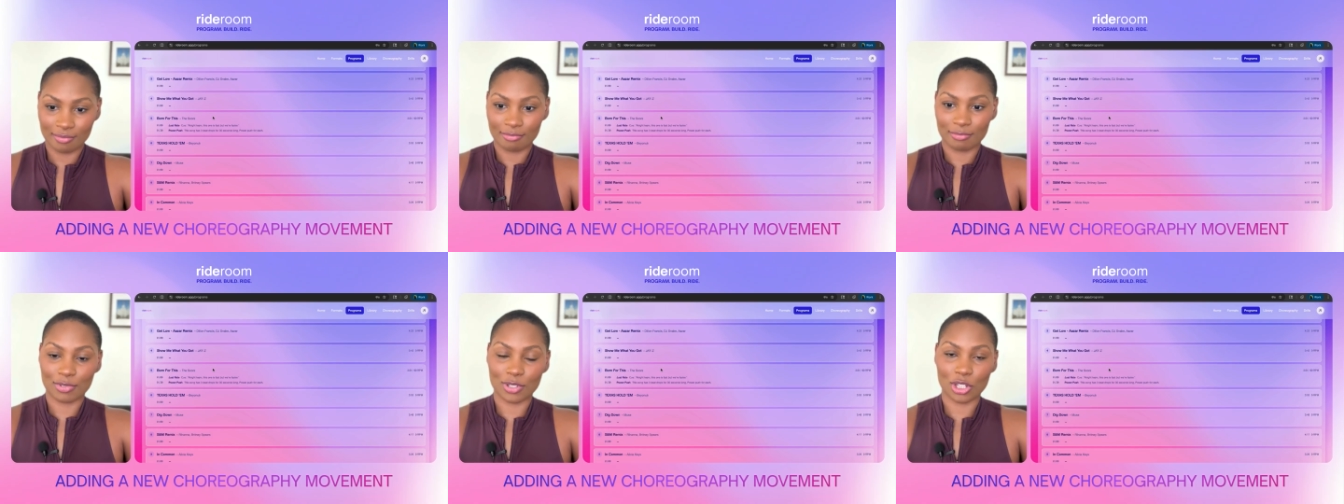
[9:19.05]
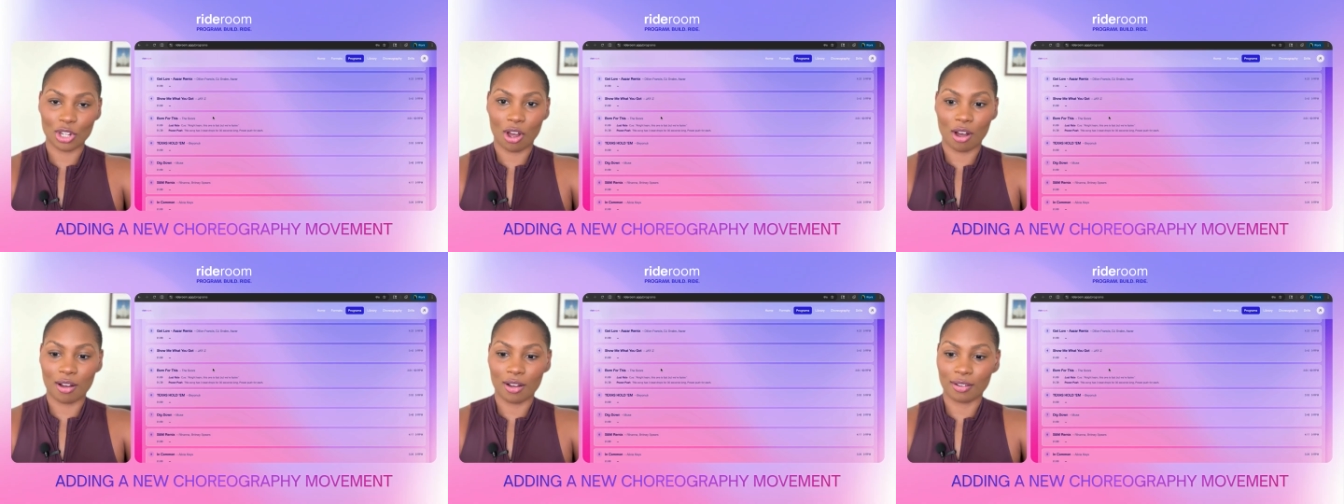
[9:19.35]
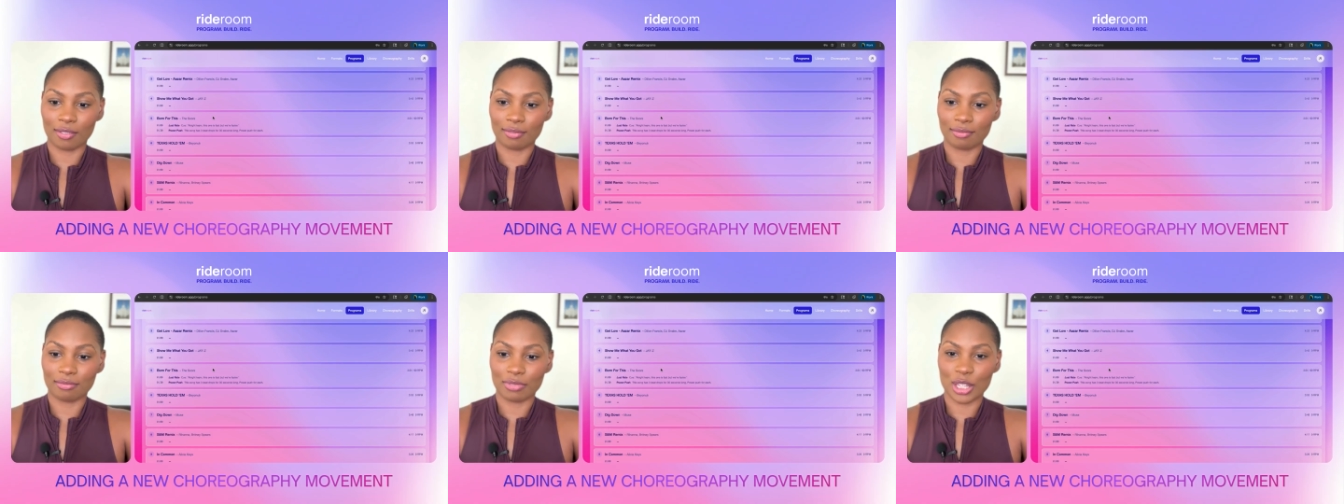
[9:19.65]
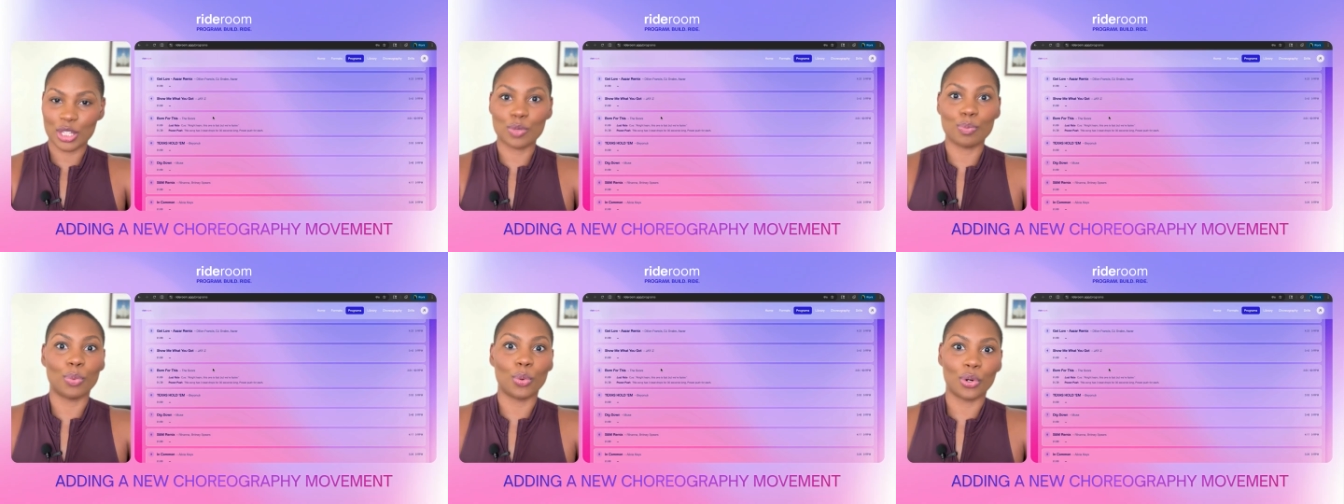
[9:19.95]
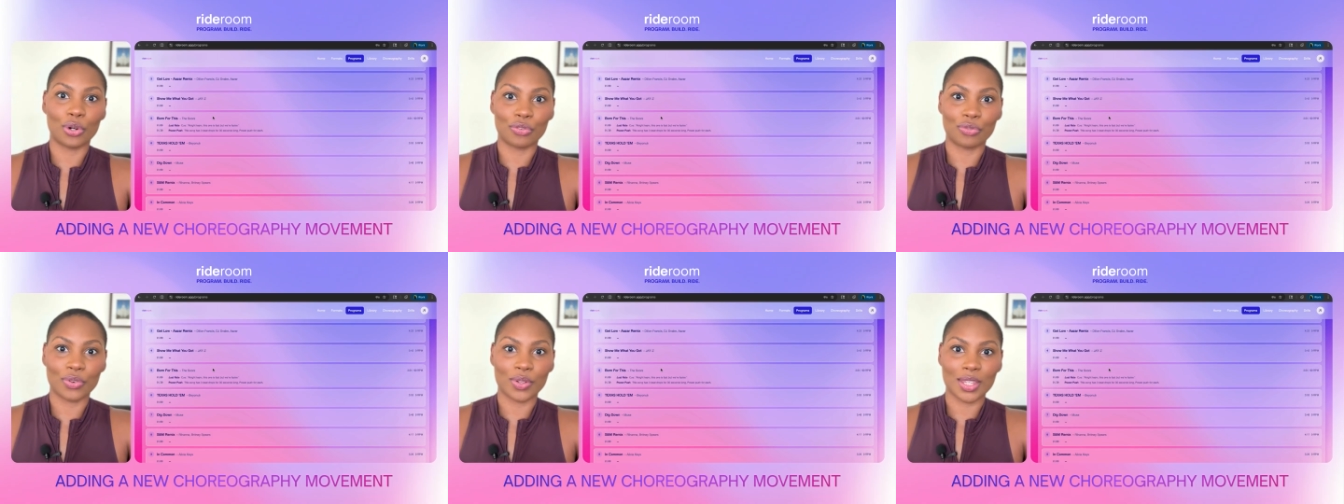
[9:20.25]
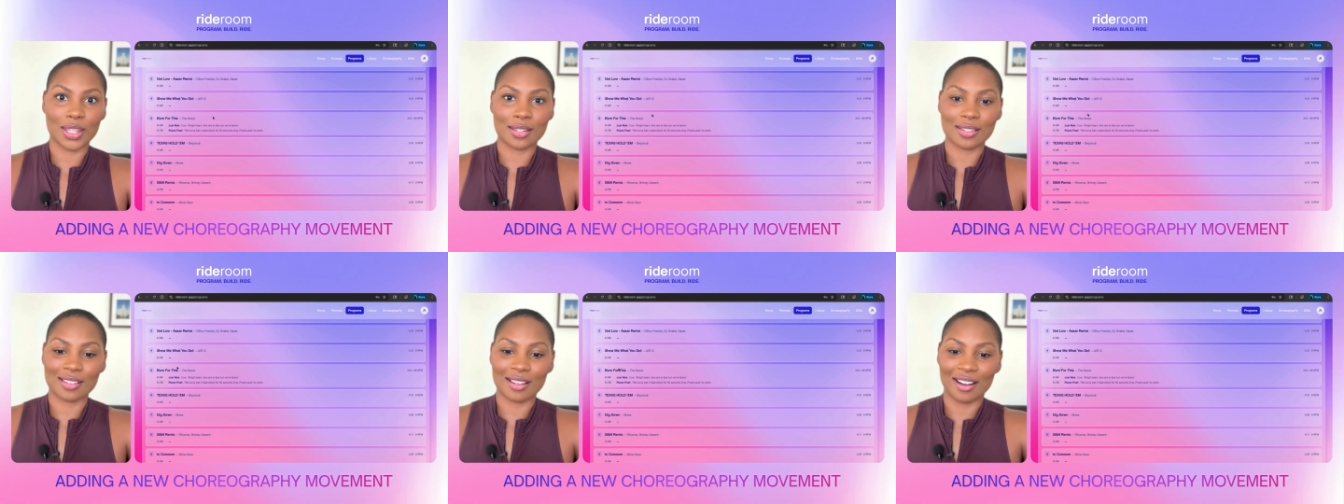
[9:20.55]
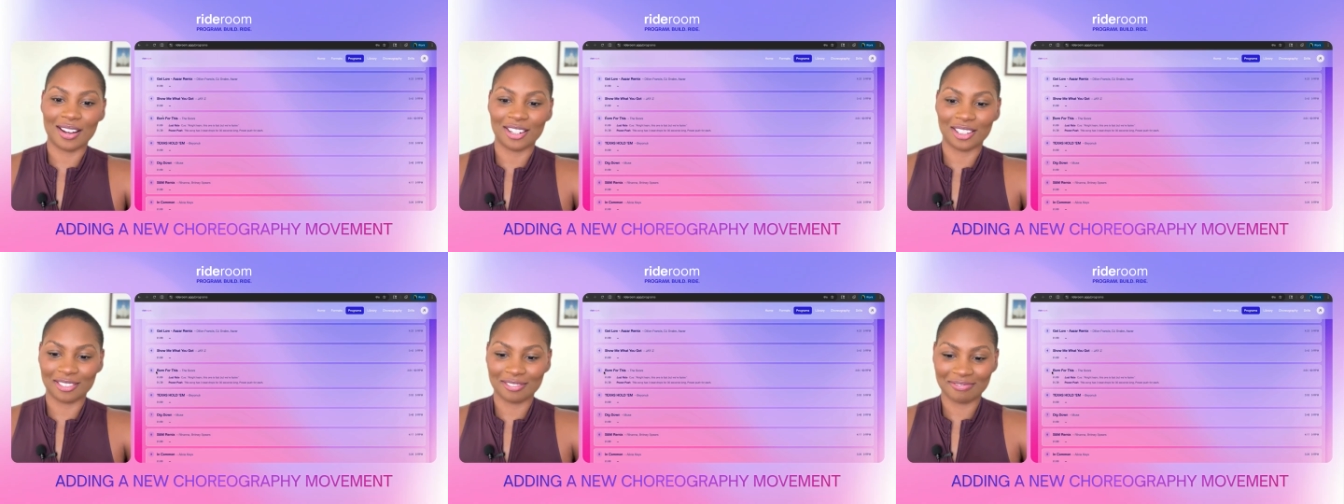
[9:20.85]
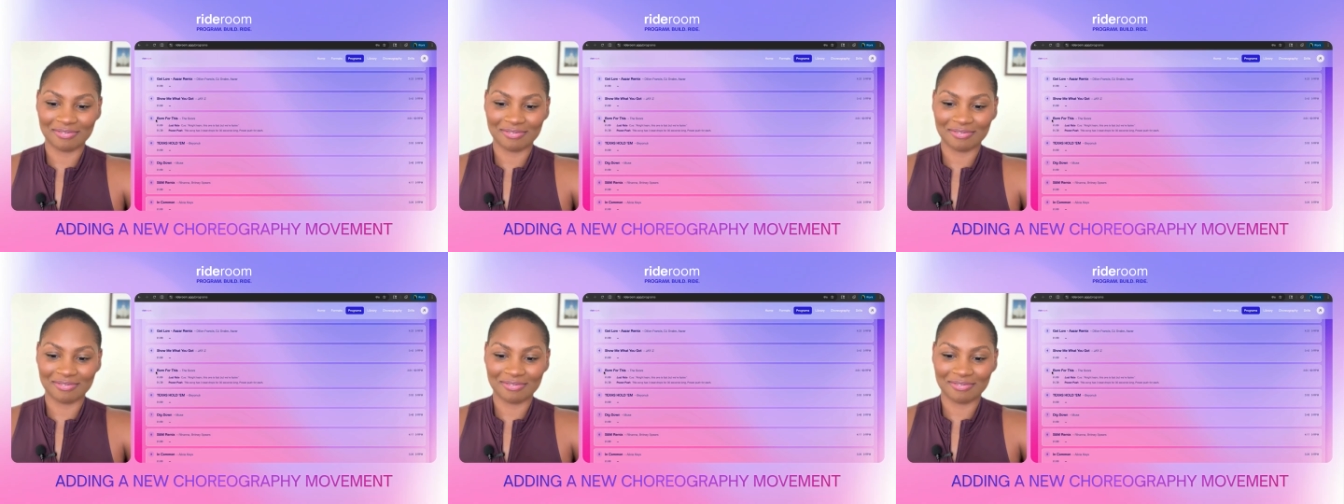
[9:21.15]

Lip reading: song, this Born for This song.